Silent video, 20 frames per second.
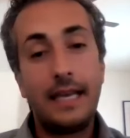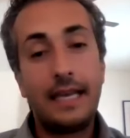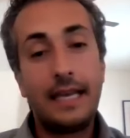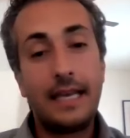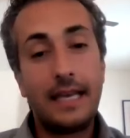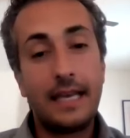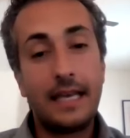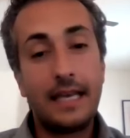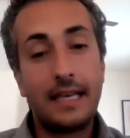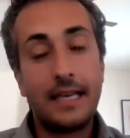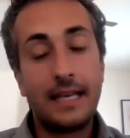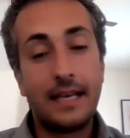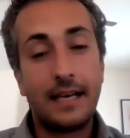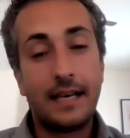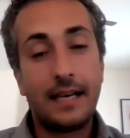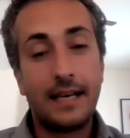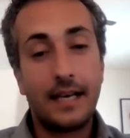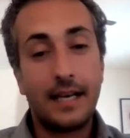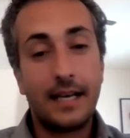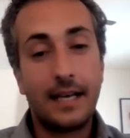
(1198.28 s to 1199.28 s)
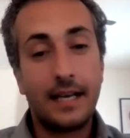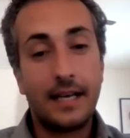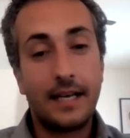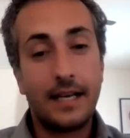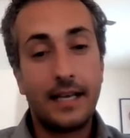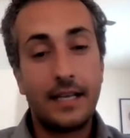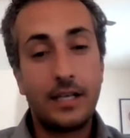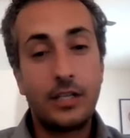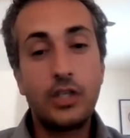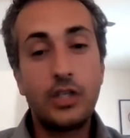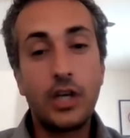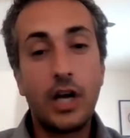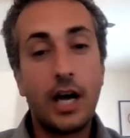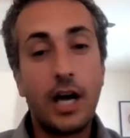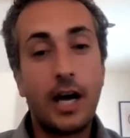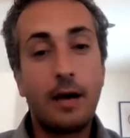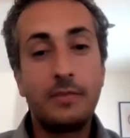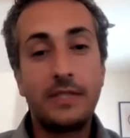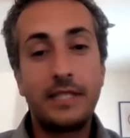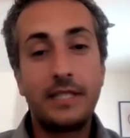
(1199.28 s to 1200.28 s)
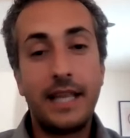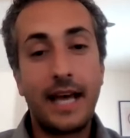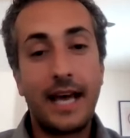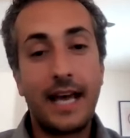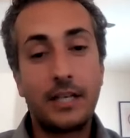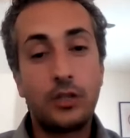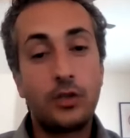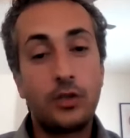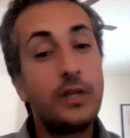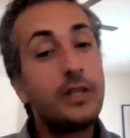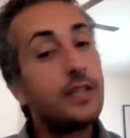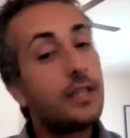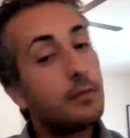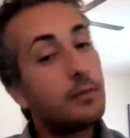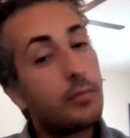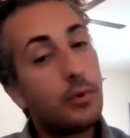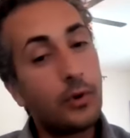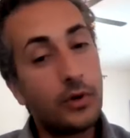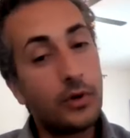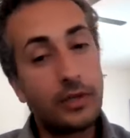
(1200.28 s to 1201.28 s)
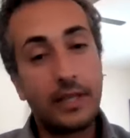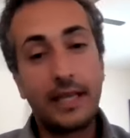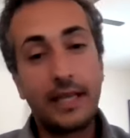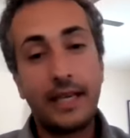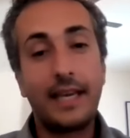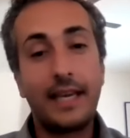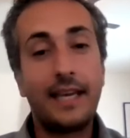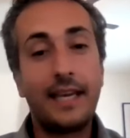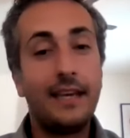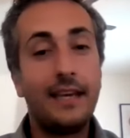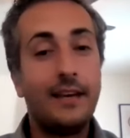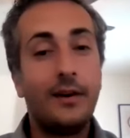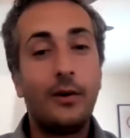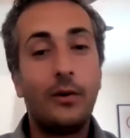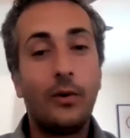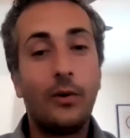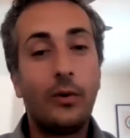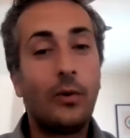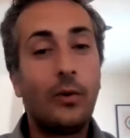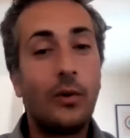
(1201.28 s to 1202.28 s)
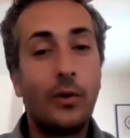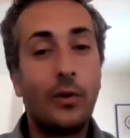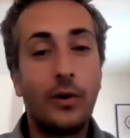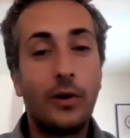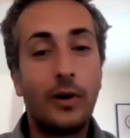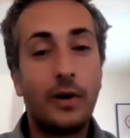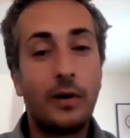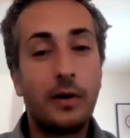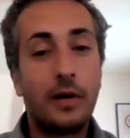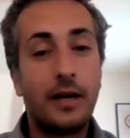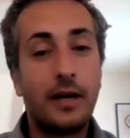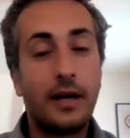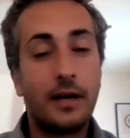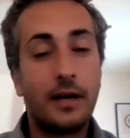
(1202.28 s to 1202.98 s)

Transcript: in uh, in jobs that treat them poorly or